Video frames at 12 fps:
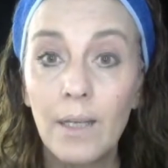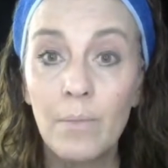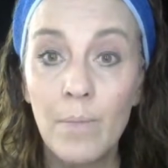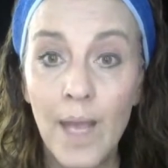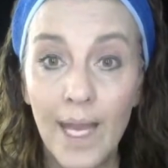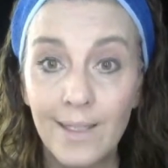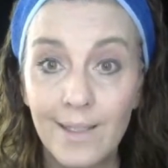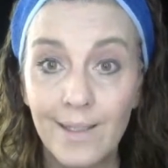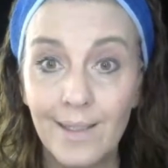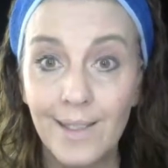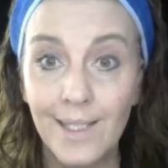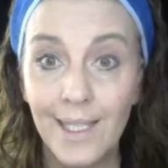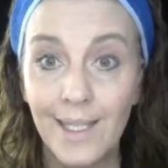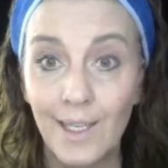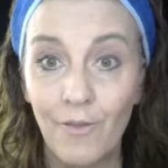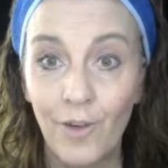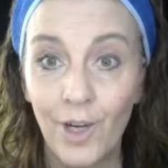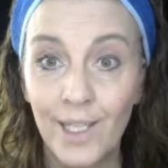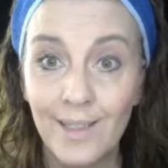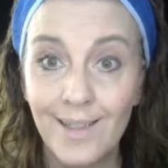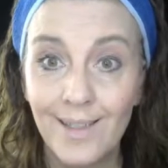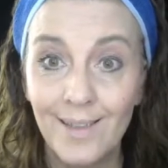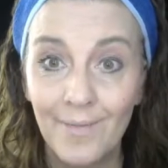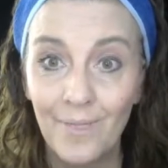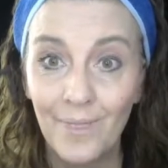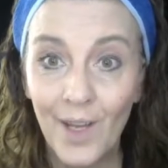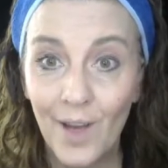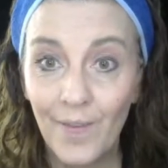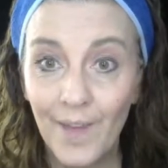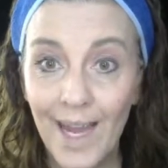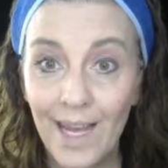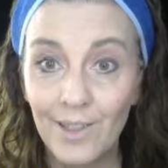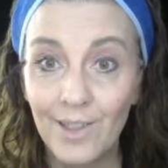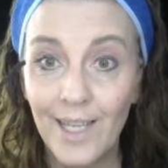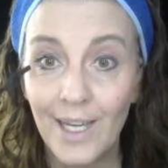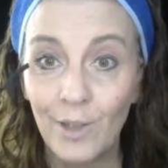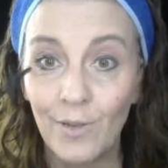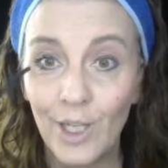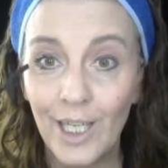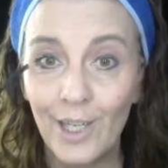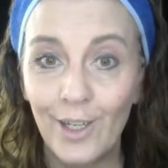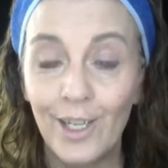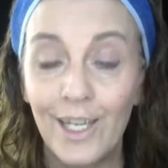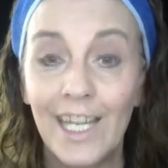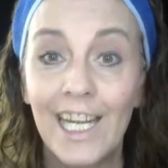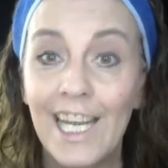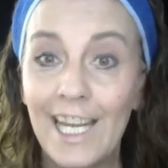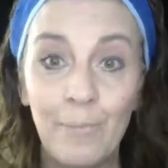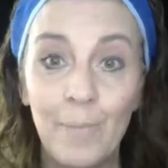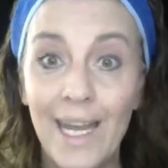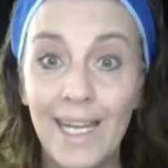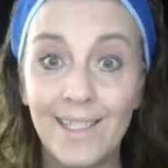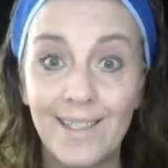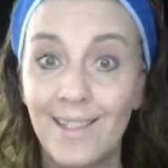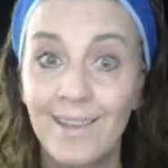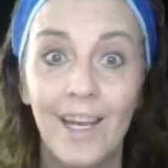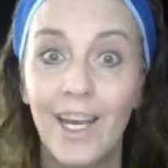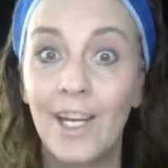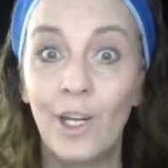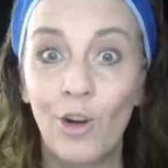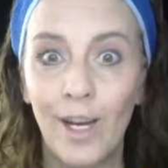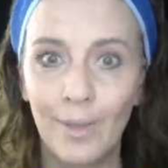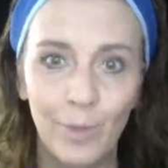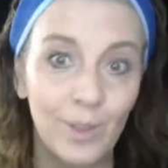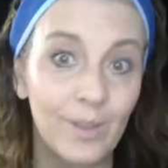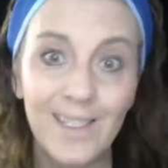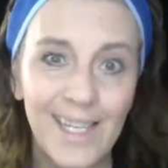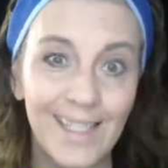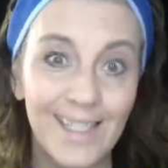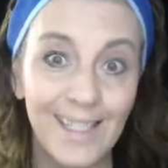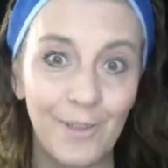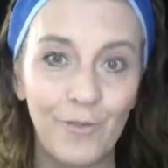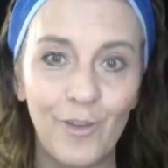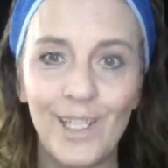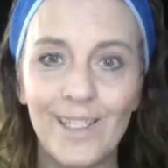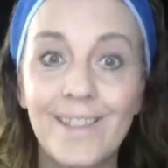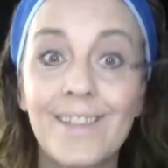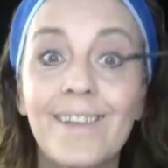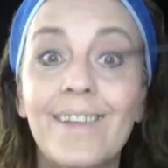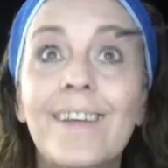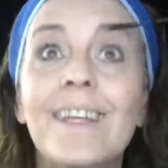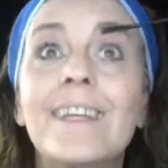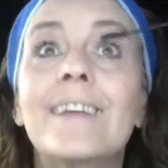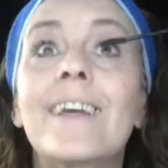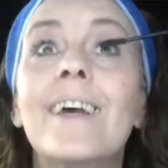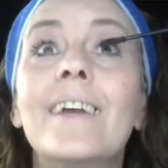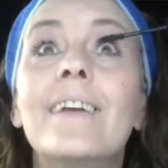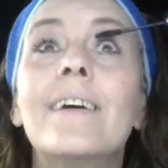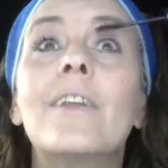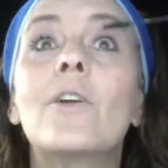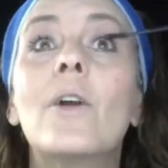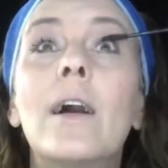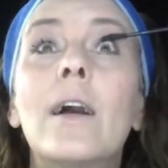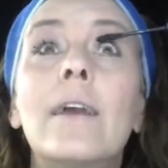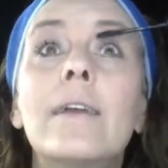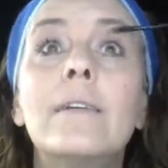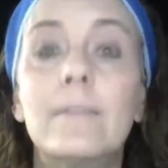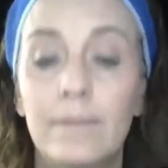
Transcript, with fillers: makes, see the difference on the outside over here? It makes an incredible sexy difference. Okay, other eye.